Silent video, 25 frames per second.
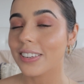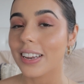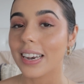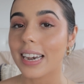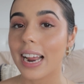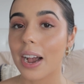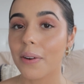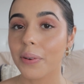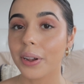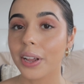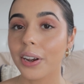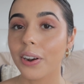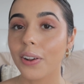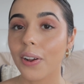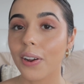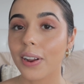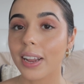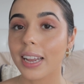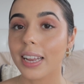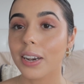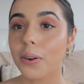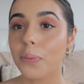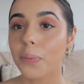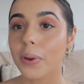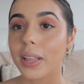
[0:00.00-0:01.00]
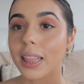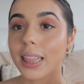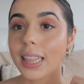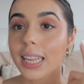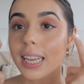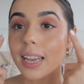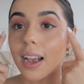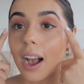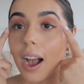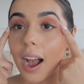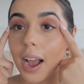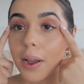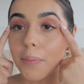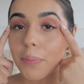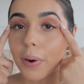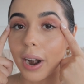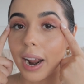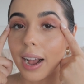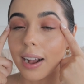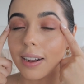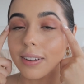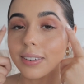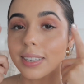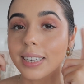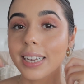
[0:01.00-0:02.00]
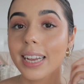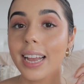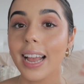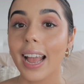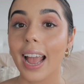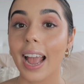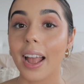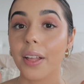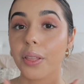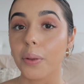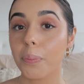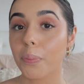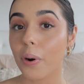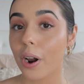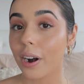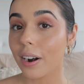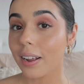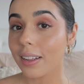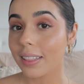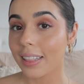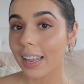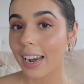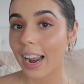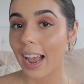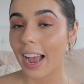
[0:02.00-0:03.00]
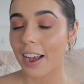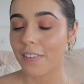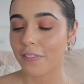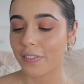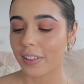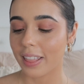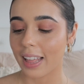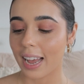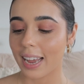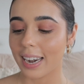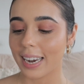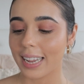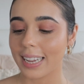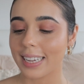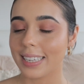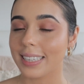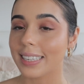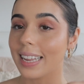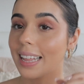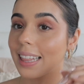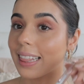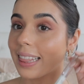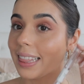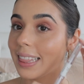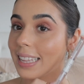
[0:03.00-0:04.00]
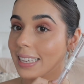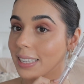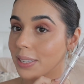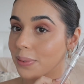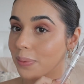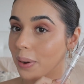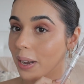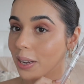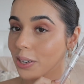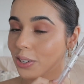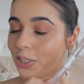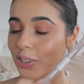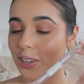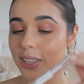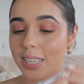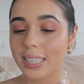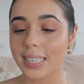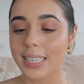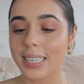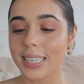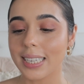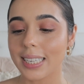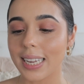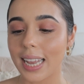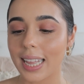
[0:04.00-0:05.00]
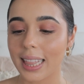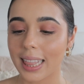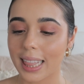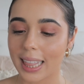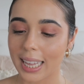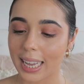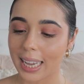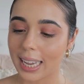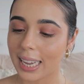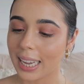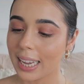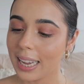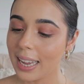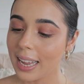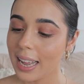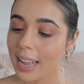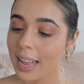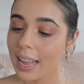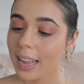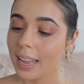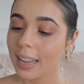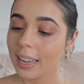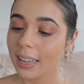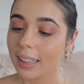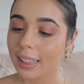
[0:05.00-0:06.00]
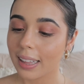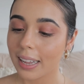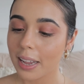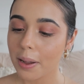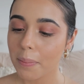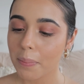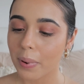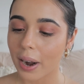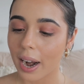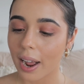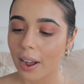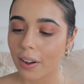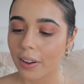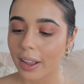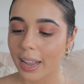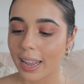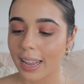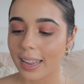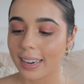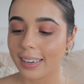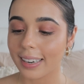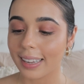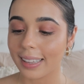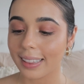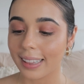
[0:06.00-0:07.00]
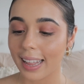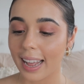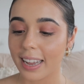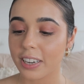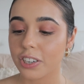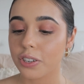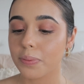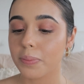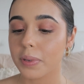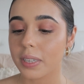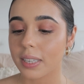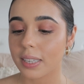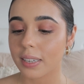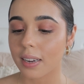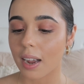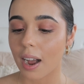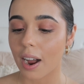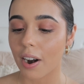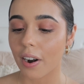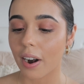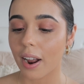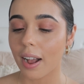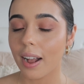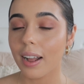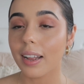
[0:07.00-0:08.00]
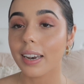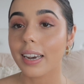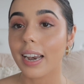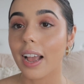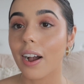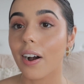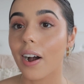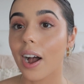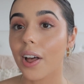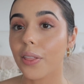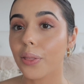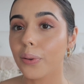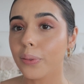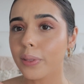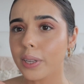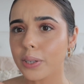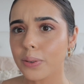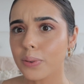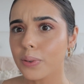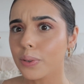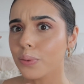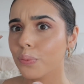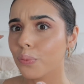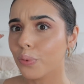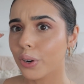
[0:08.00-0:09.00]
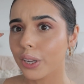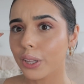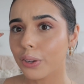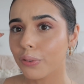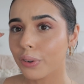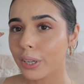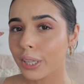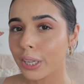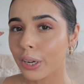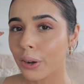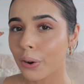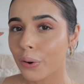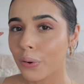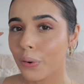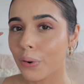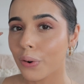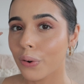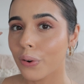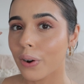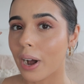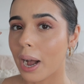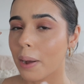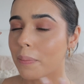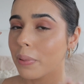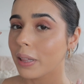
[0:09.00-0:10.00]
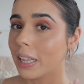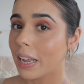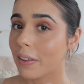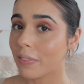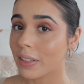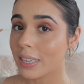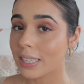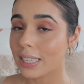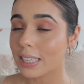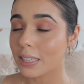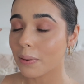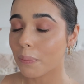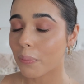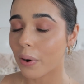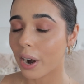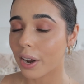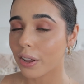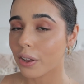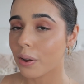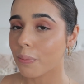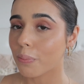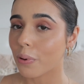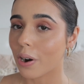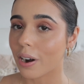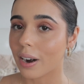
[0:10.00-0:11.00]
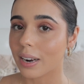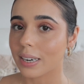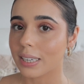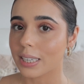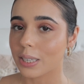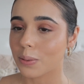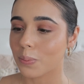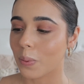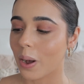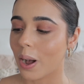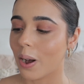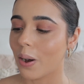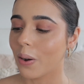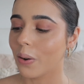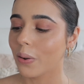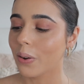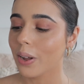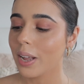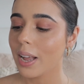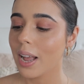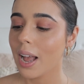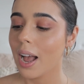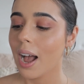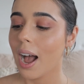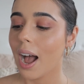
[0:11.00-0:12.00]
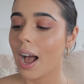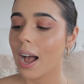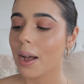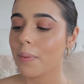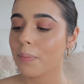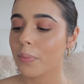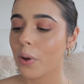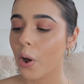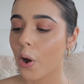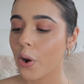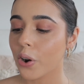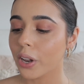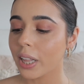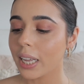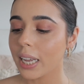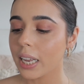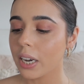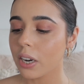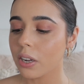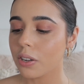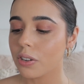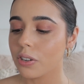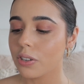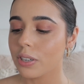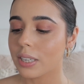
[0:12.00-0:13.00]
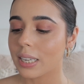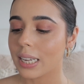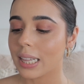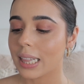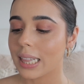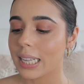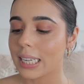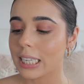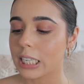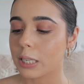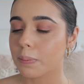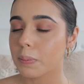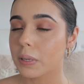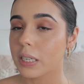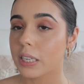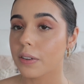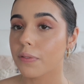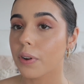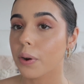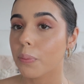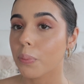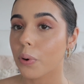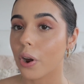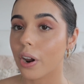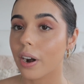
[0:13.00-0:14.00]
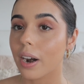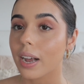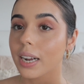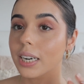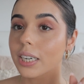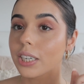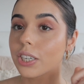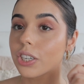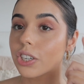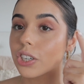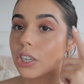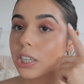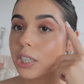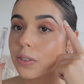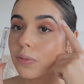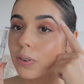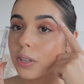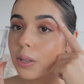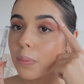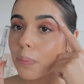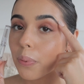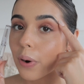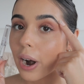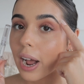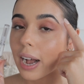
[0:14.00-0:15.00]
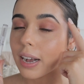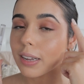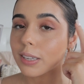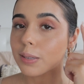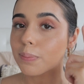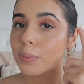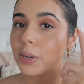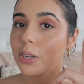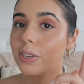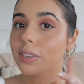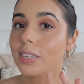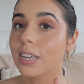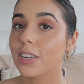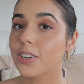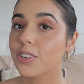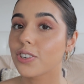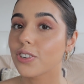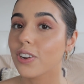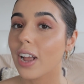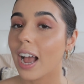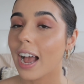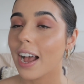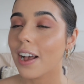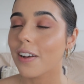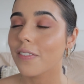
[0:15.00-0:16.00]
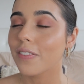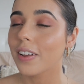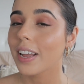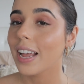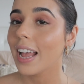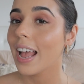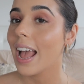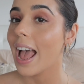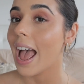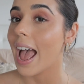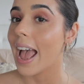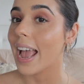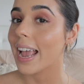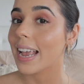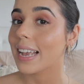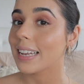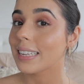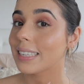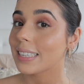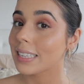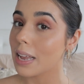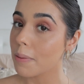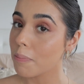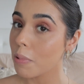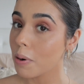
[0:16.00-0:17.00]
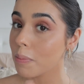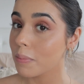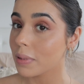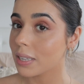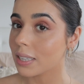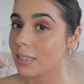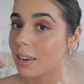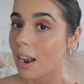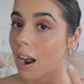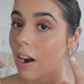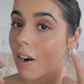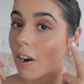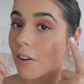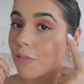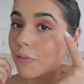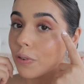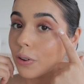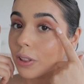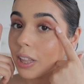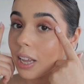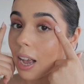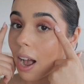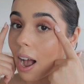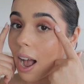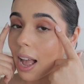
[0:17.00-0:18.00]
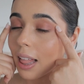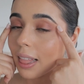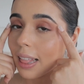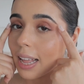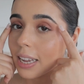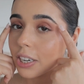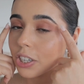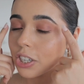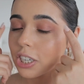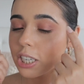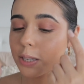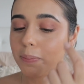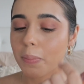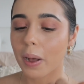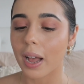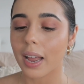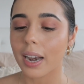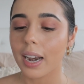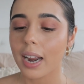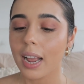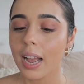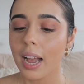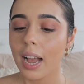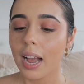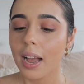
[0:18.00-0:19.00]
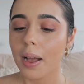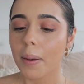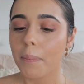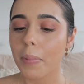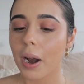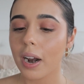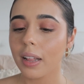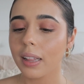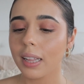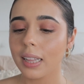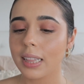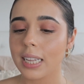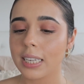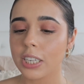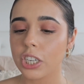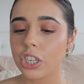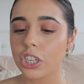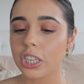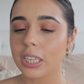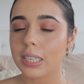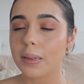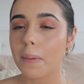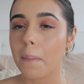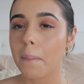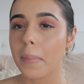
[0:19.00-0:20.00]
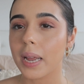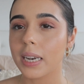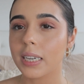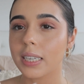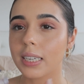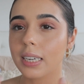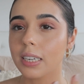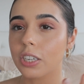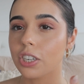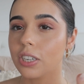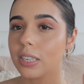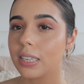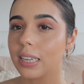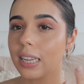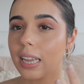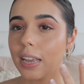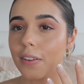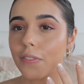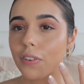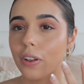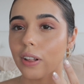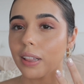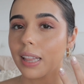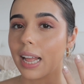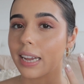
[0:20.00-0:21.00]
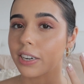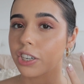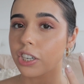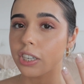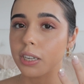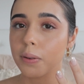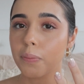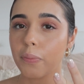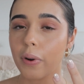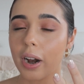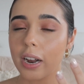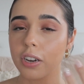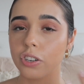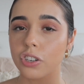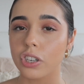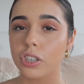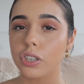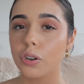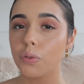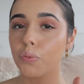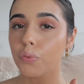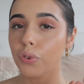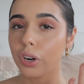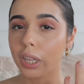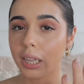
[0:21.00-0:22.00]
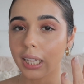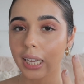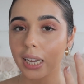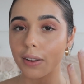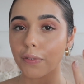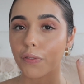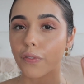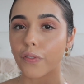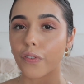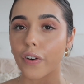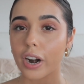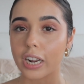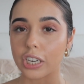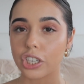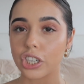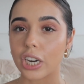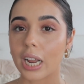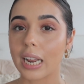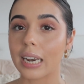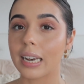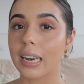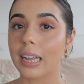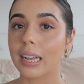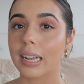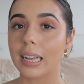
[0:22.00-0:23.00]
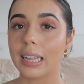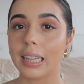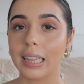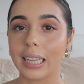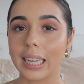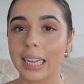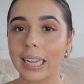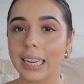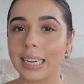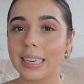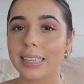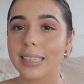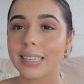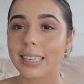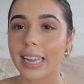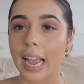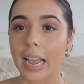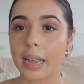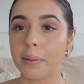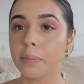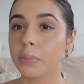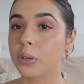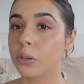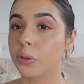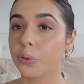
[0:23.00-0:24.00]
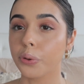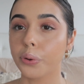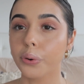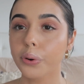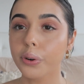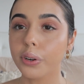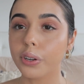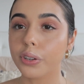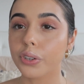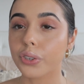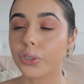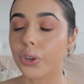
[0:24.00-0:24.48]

So now we're gonna go in with the eyebrows, and the product that I have for that is this one. So this is the Clear Brow and Lash Mascara. Now, I thought this was really cool. I believe this is a brand new product as well. I'm only going to use this specific product just for the brows because I do have a separate mascara for the eyelashes, but apparently this is just meant to just give your lashes and brows just a really fresh and clean, tamed look.